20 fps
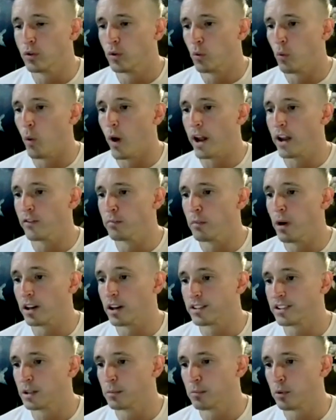way of
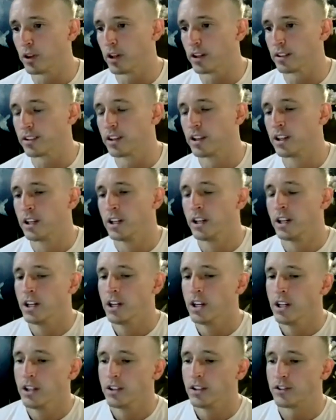marketing a product.
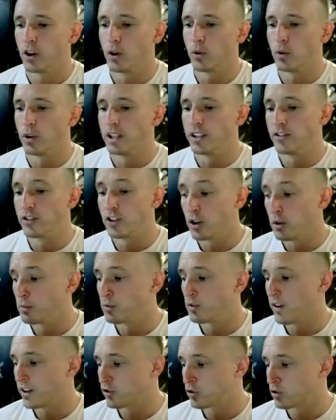So in terms of
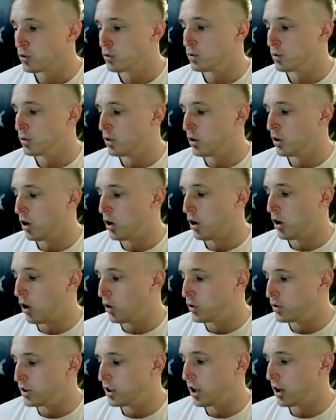actual
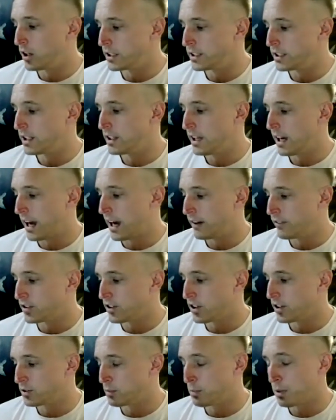online
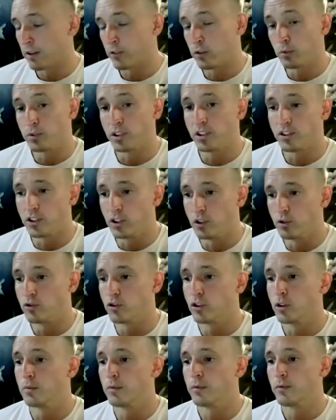advertising platforms, it's
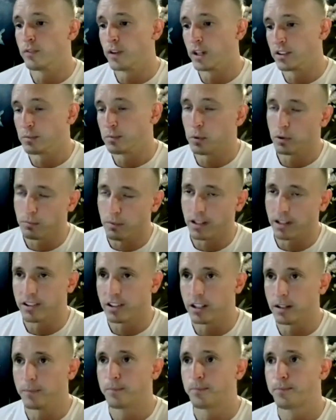YouTube, Facebook,
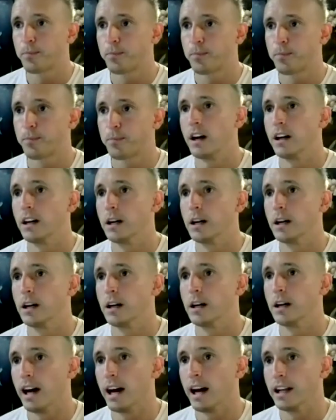Meta,
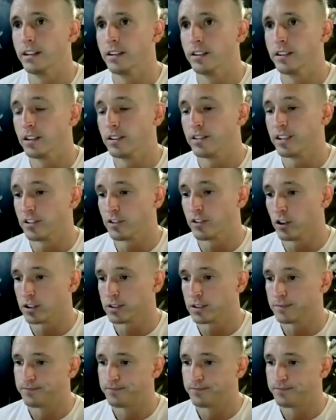and TikTok.